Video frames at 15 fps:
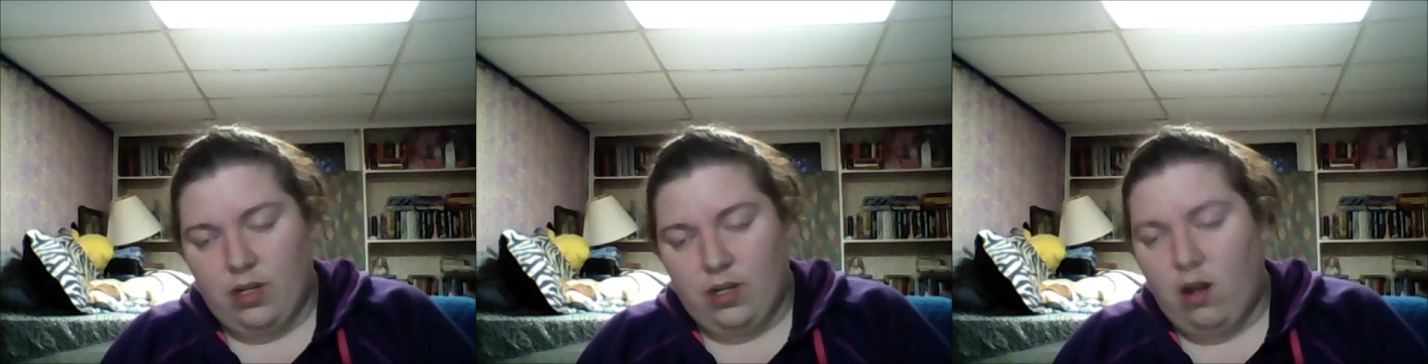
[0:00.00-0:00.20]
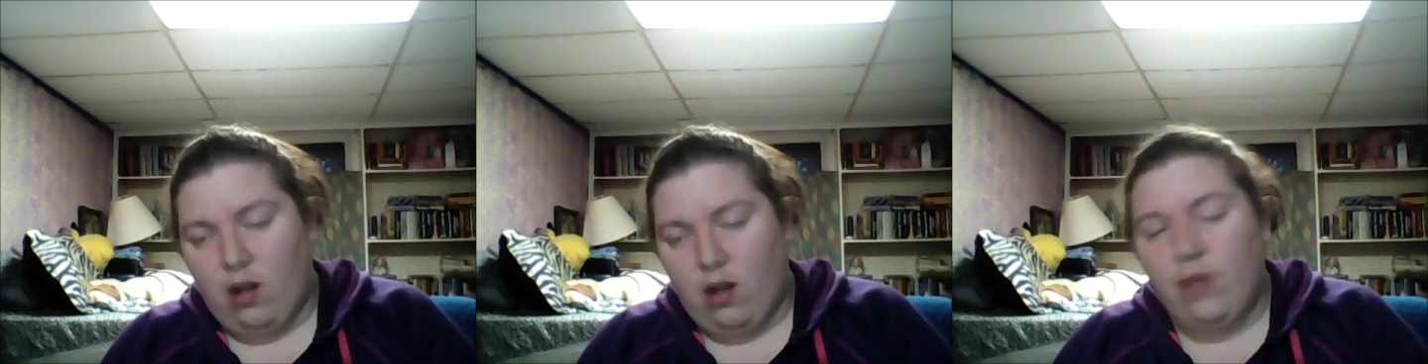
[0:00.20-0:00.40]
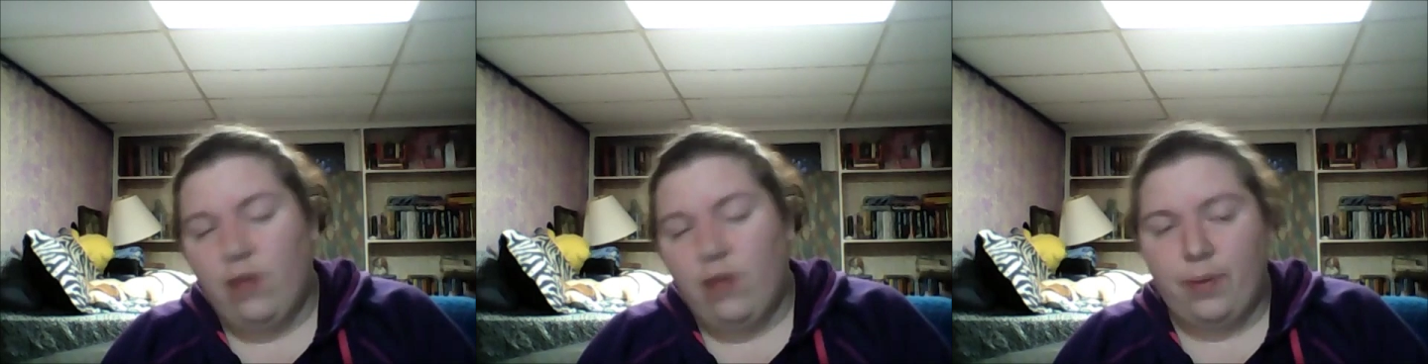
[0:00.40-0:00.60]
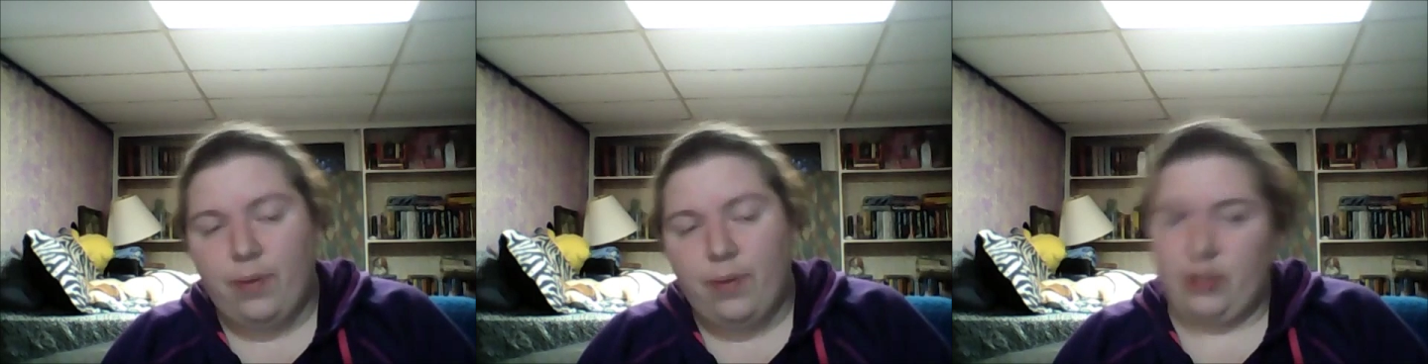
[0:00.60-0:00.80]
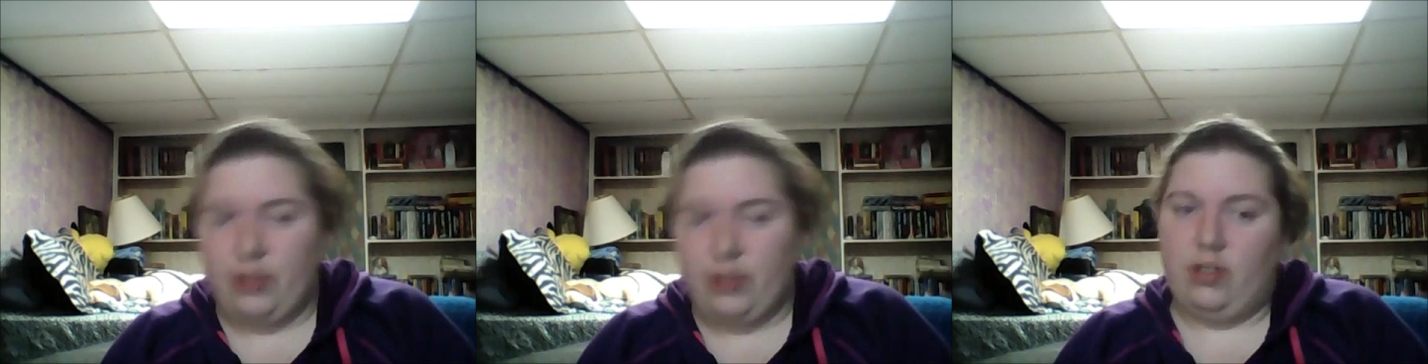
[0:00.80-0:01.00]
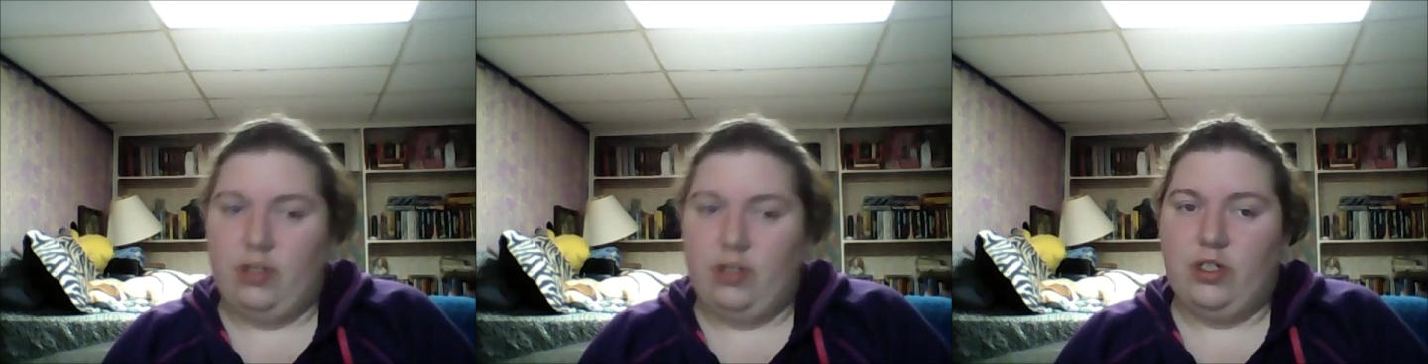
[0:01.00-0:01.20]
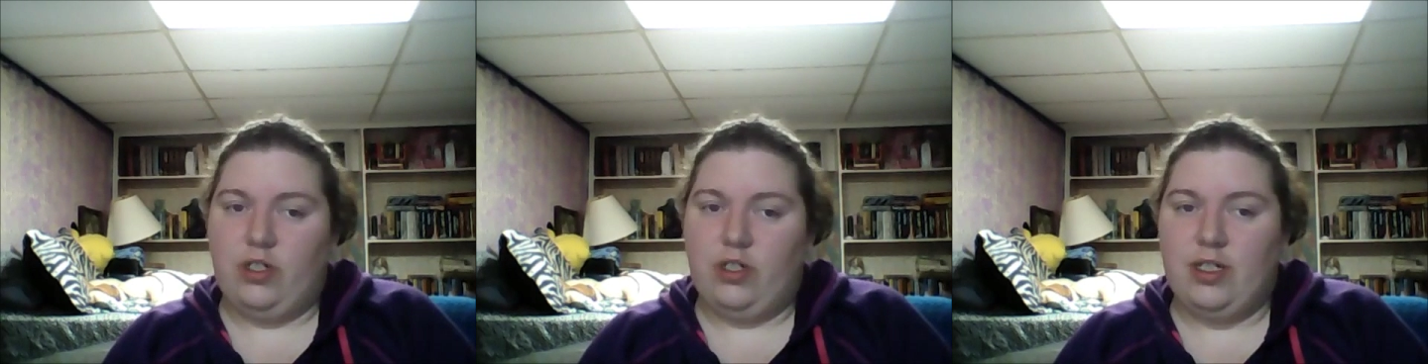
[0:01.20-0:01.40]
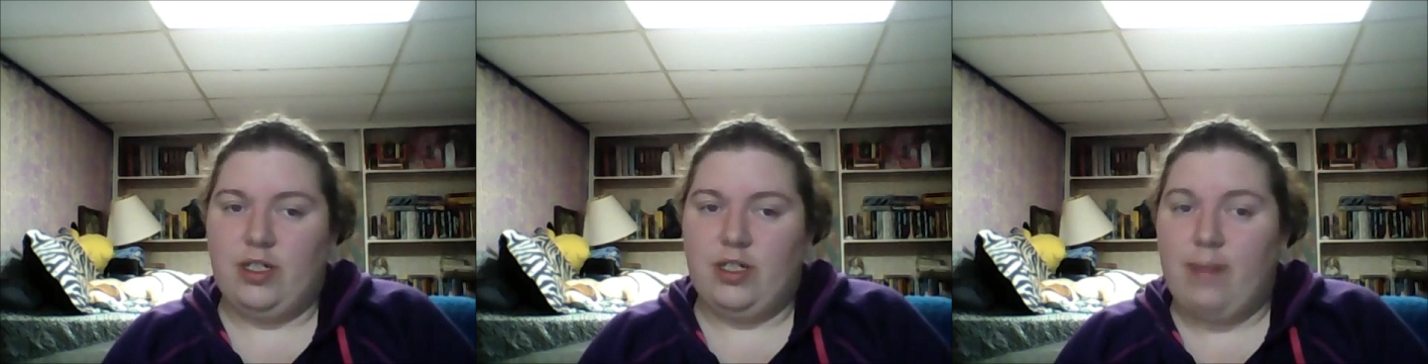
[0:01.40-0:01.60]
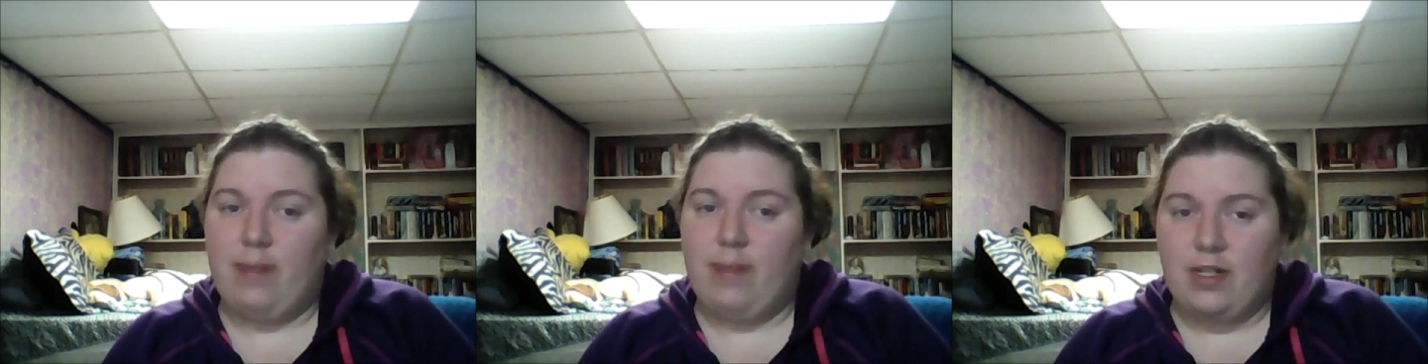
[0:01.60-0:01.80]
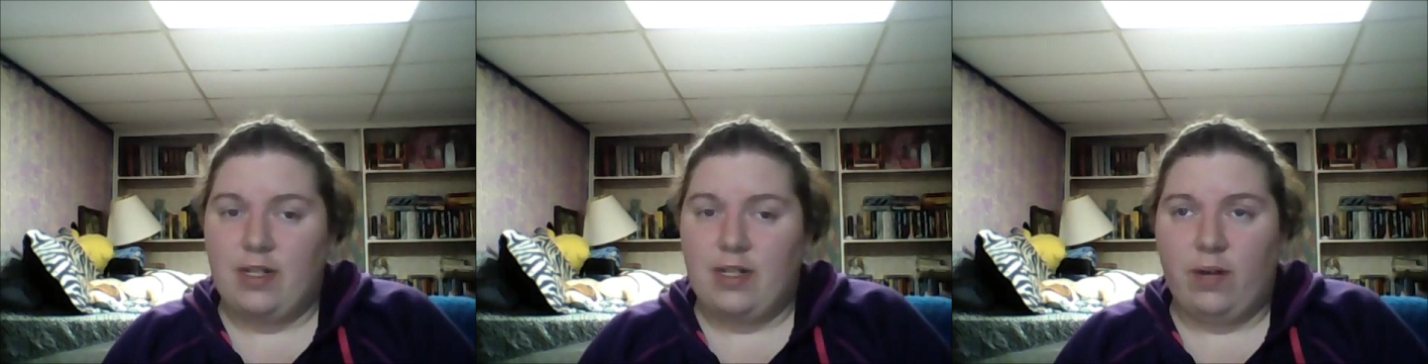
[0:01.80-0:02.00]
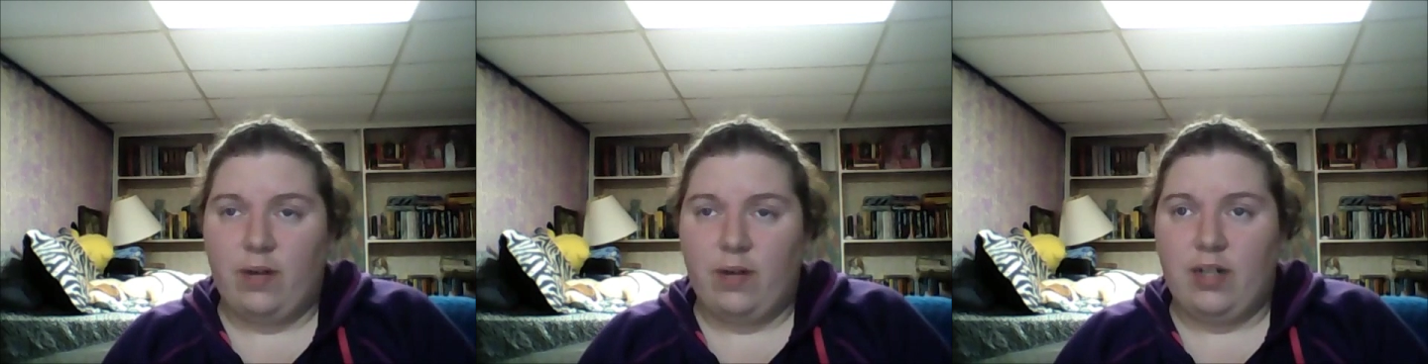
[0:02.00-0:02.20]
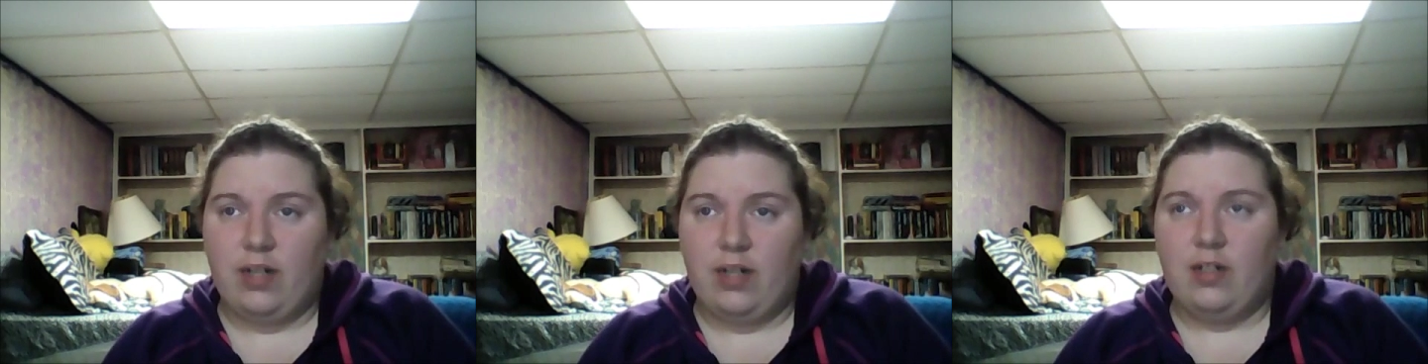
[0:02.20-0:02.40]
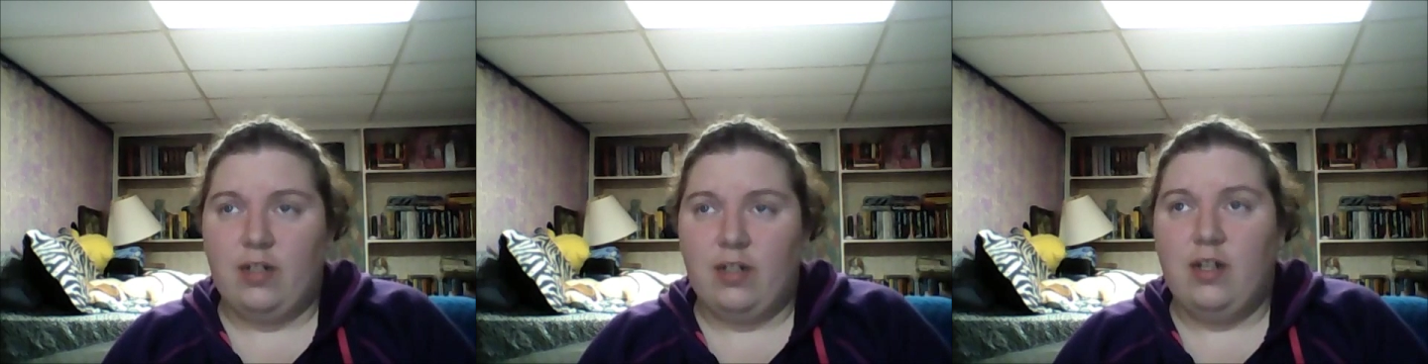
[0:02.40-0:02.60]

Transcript: All of her books are good. She's an amazing writer.